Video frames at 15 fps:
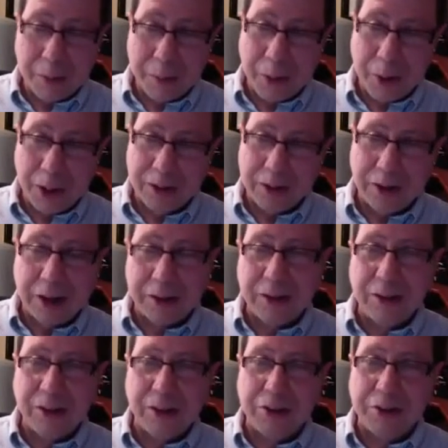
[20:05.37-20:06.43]
at one point, I
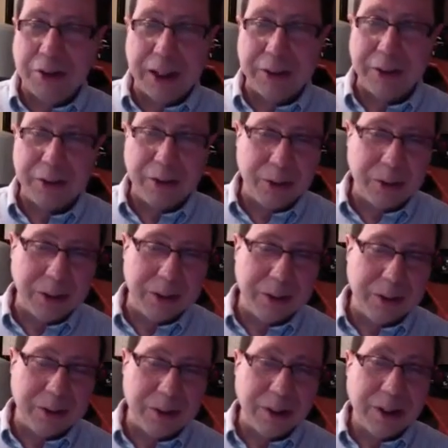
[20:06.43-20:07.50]
was just this graduate
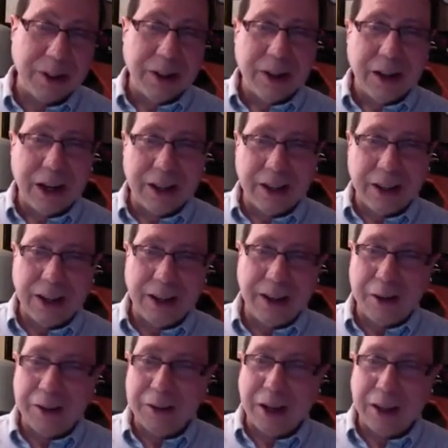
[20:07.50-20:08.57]
student,
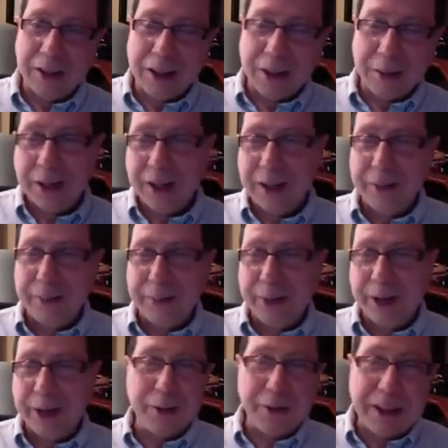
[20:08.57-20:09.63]
and I was kind of timid,
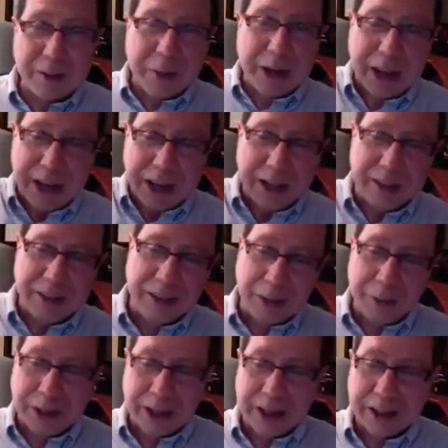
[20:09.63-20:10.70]
but I raised my hand.
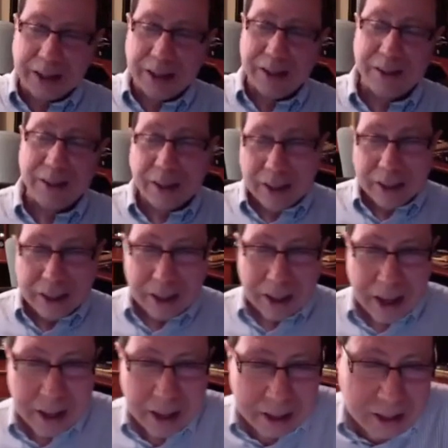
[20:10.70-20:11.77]
I went like this,
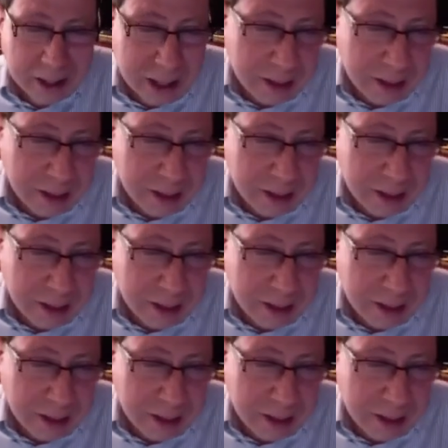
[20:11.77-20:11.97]
and I